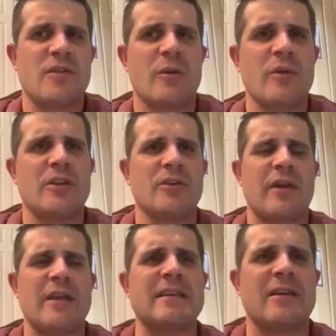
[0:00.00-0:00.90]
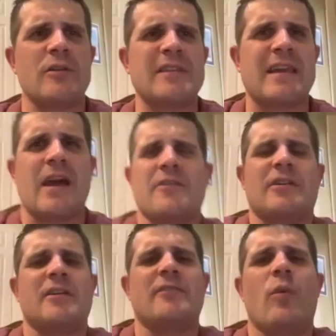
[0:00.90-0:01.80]
how do we integrate that all together,
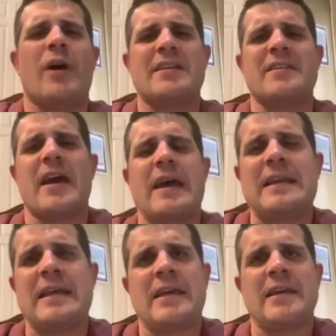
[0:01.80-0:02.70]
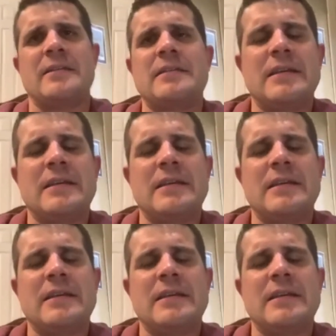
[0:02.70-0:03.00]
kind of wanting that? And